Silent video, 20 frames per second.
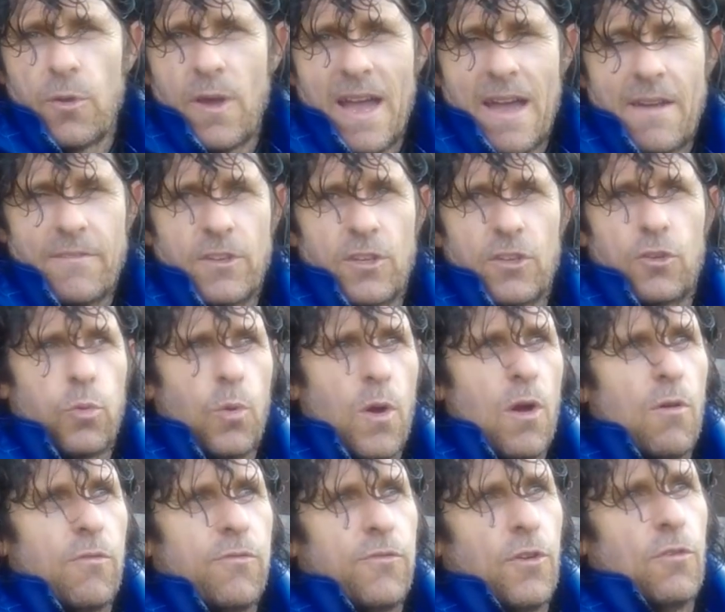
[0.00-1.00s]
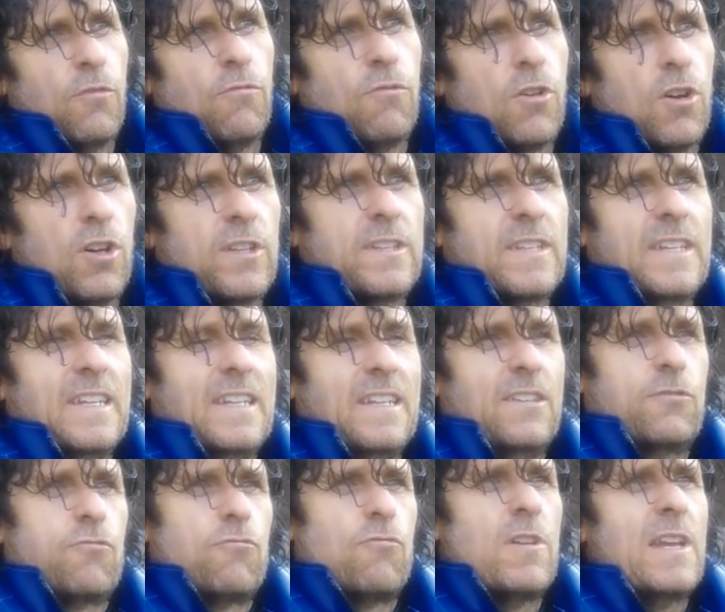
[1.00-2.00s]
having a 12-foot rod
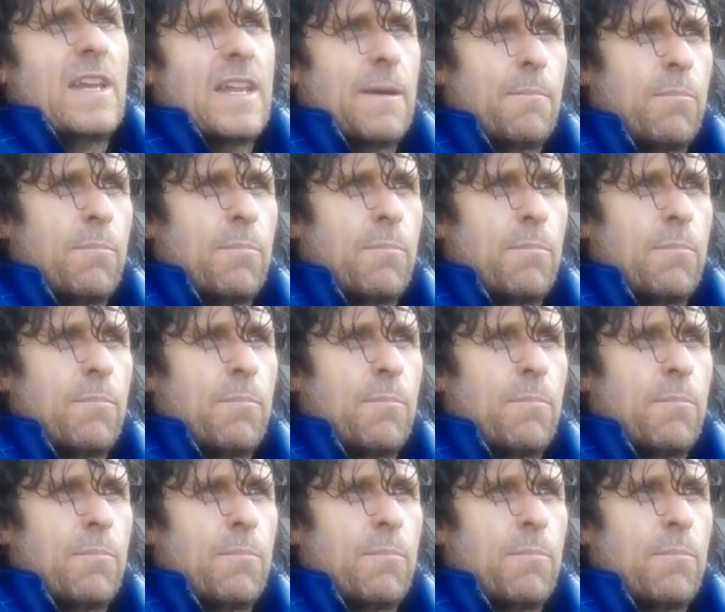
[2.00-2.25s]
is really